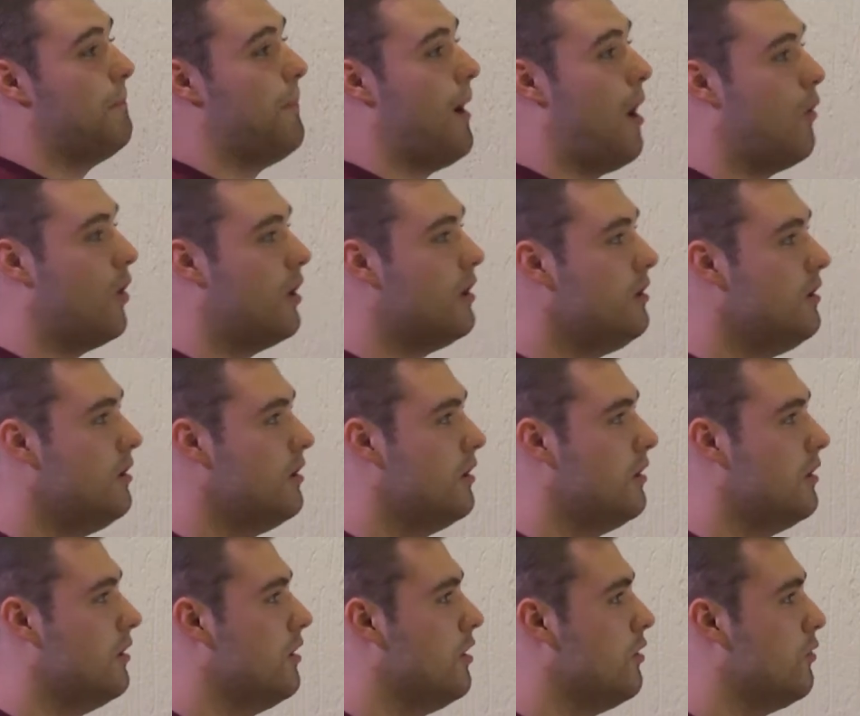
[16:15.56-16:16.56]
power,
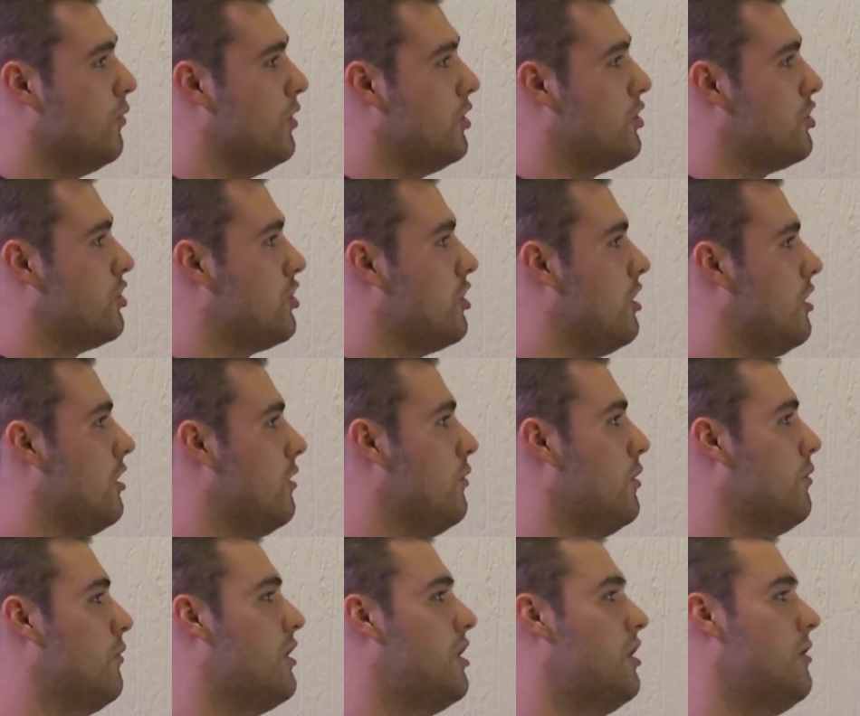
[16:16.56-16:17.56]
which
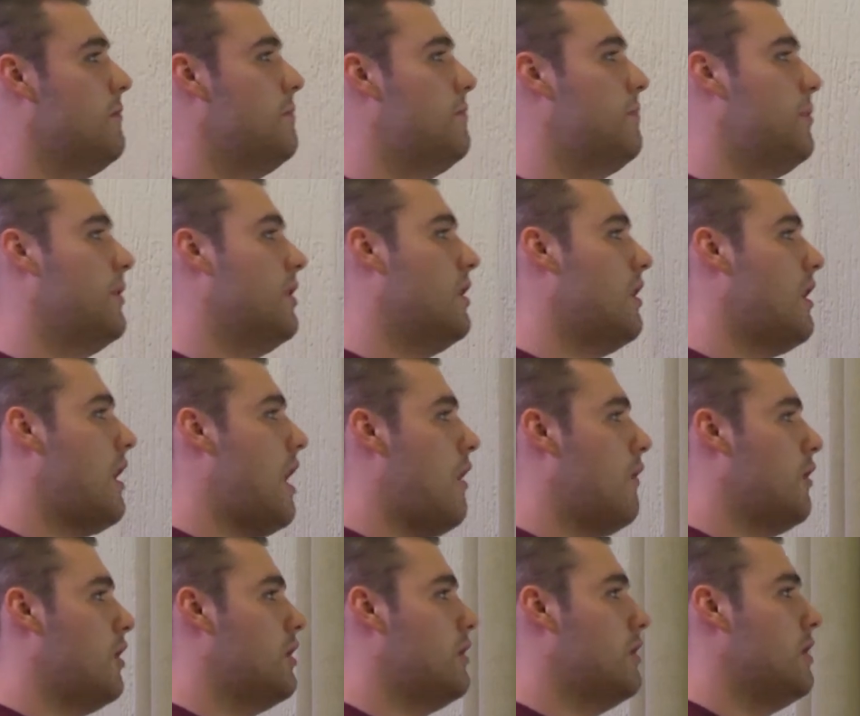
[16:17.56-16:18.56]
will keep
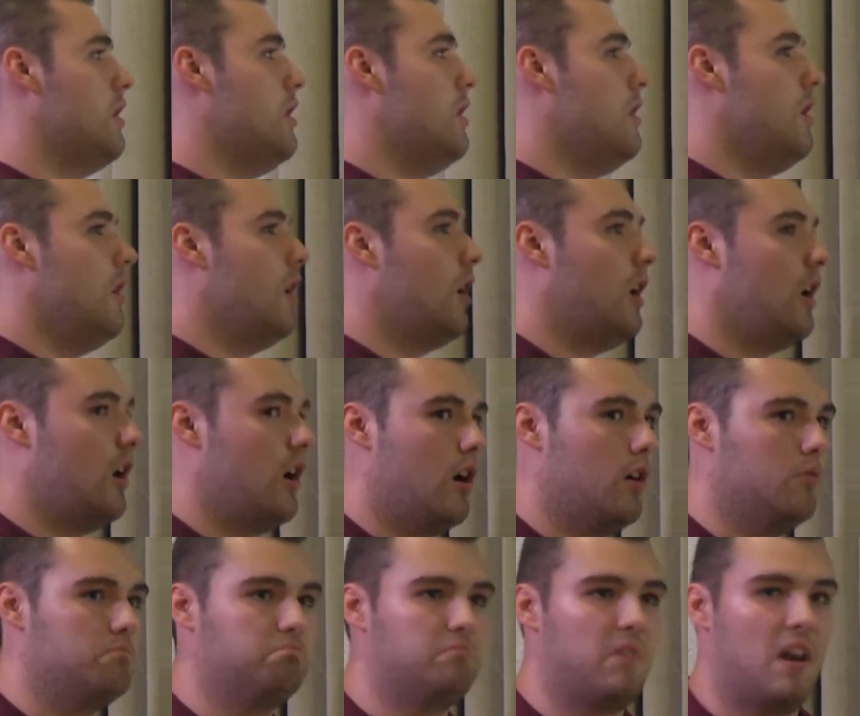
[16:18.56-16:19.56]
our
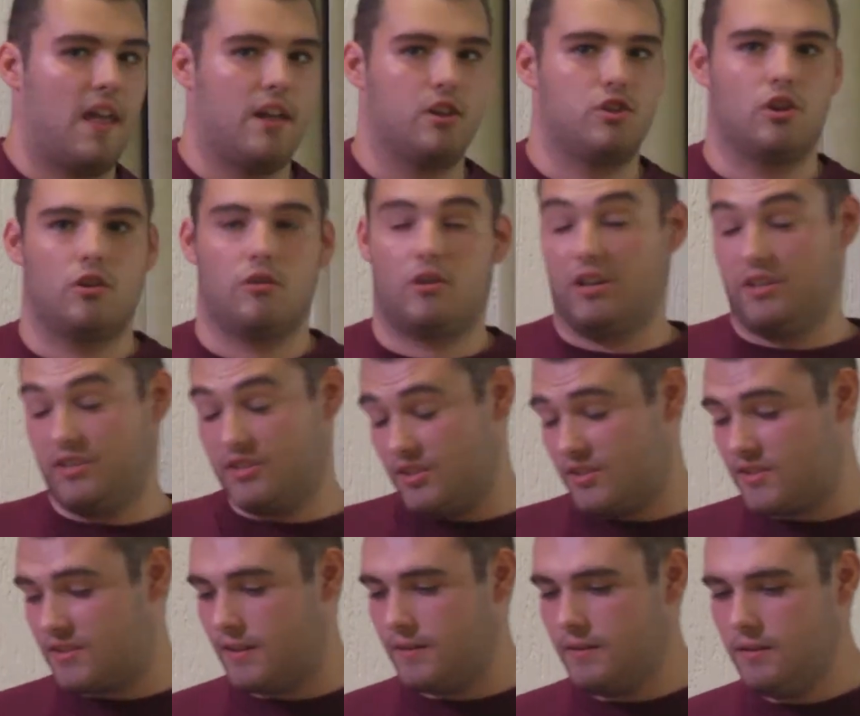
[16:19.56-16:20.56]
ledger
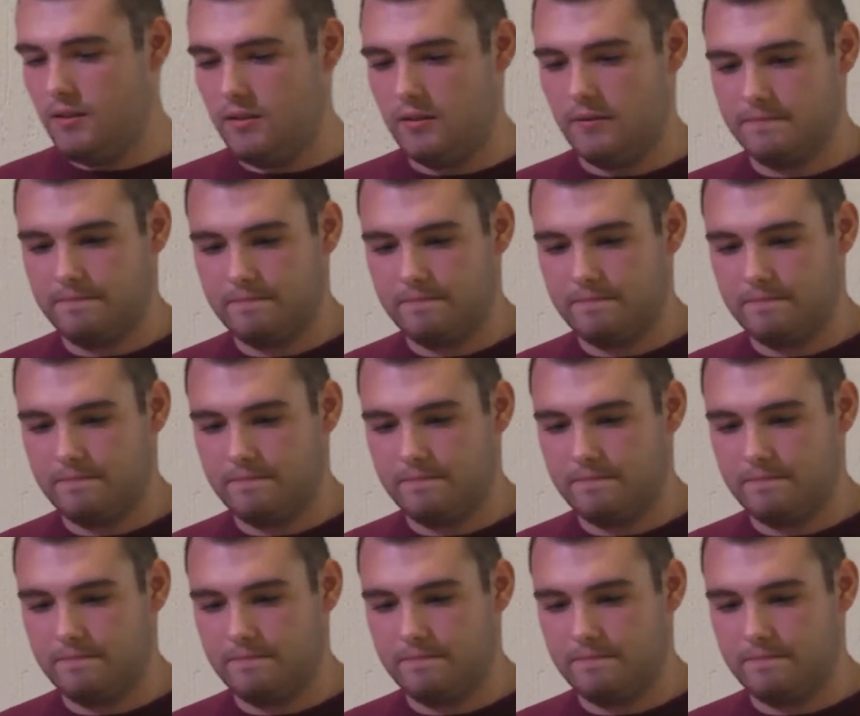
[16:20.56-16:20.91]
consistent.